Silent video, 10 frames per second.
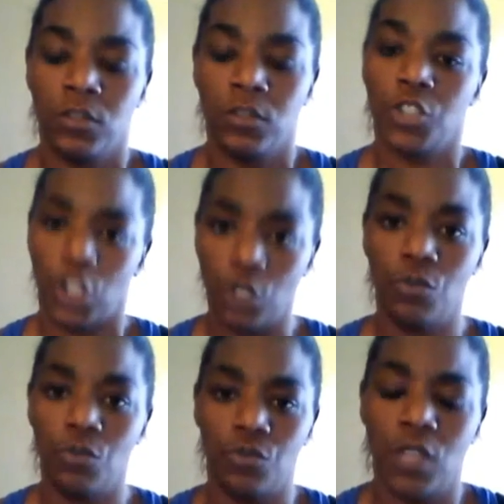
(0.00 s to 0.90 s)
to
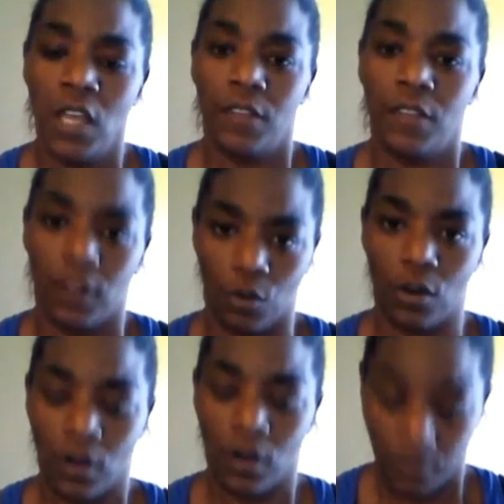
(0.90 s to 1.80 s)
lose the
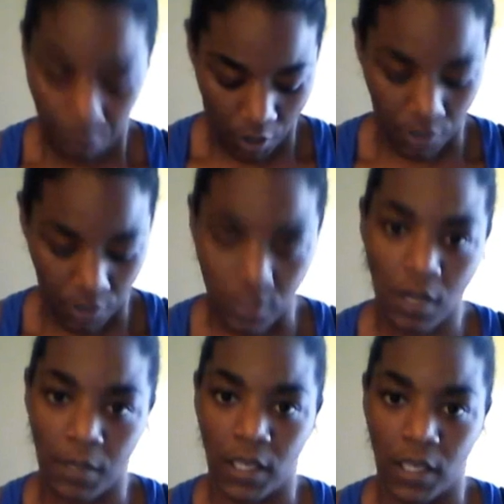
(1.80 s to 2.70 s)
lower part of your
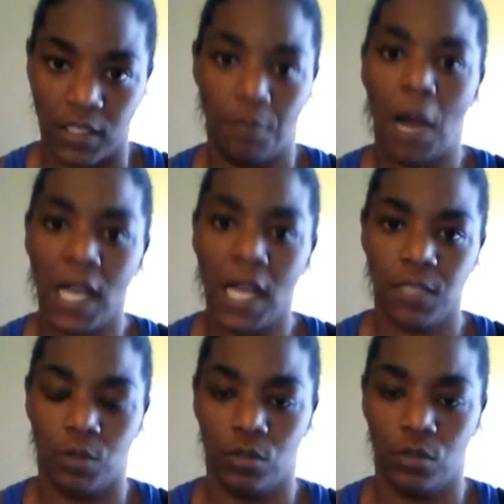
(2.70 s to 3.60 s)
stomach? Is it
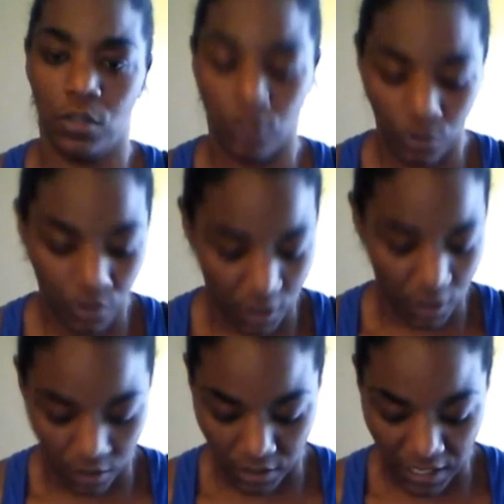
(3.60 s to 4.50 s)
possible to lose,
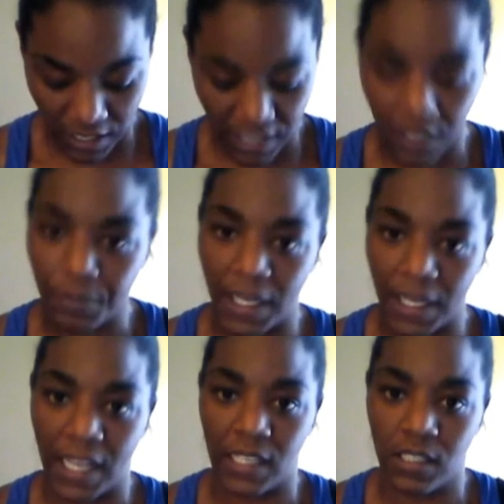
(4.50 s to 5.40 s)
to tighten up that
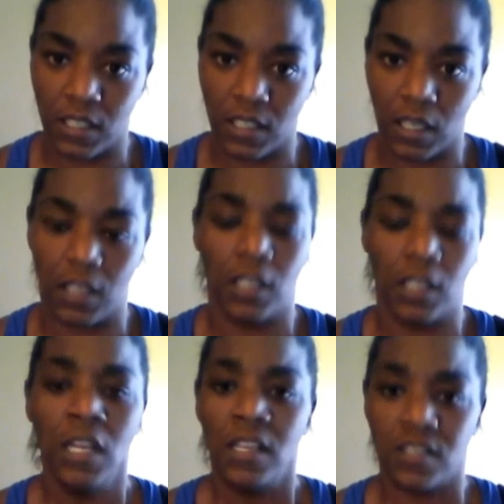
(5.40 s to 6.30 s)
hangy skin
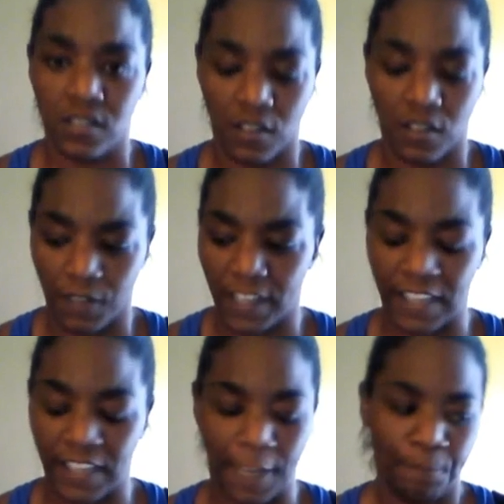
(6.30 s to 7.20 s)
and stuff like
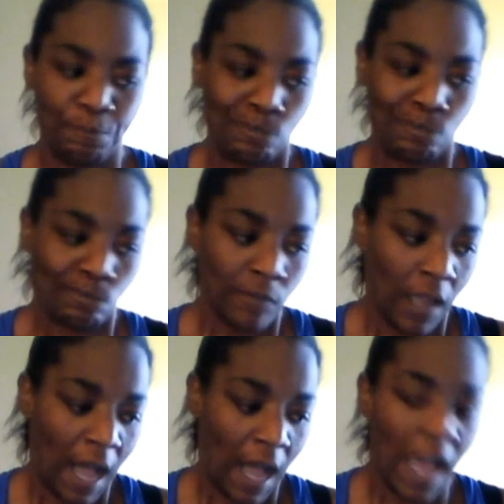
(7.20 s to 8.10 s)
that?
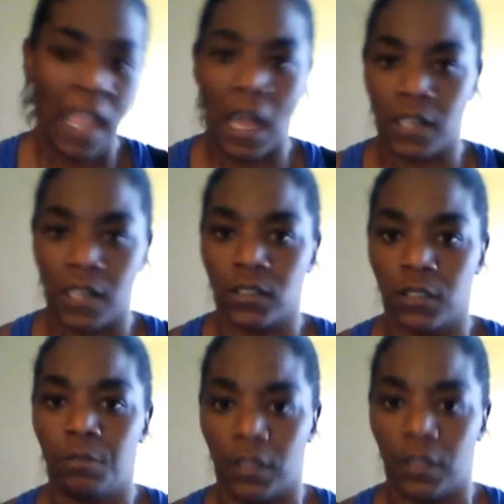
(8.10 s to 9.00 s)
I
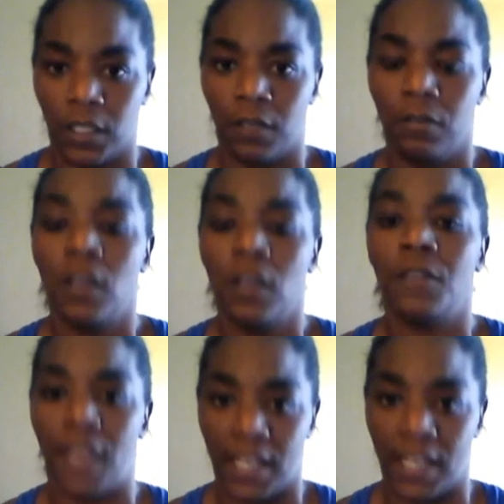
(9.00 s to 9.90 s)
honestly believe
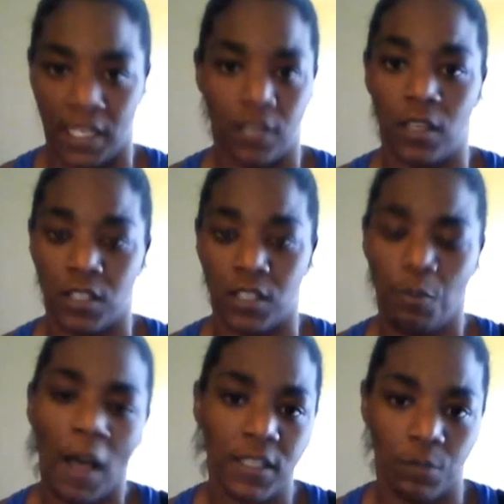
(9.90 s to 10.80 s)
that anything is
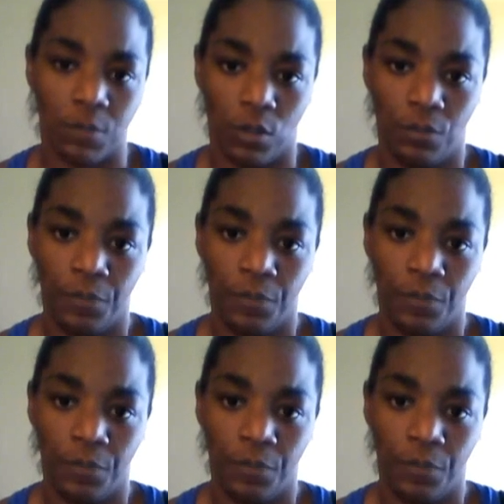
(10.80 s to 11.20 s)
possible,